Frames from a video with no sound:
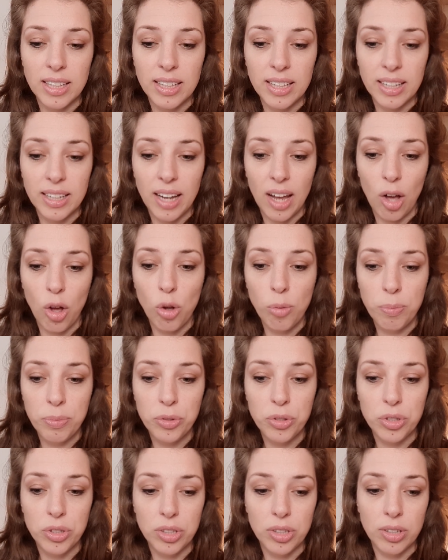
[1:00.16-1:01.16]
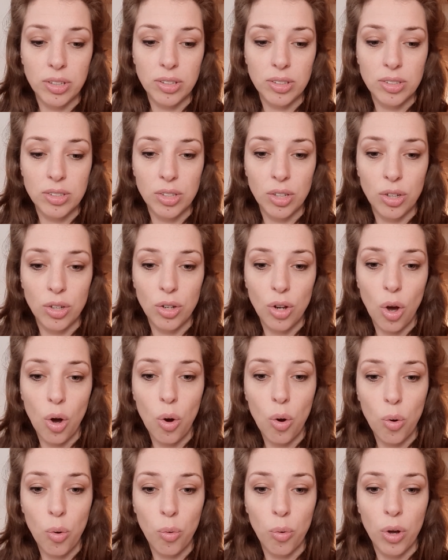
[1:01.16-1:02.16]
can help to
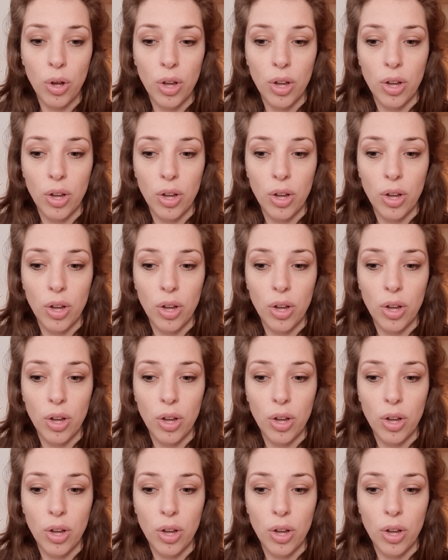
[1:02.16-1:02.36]
know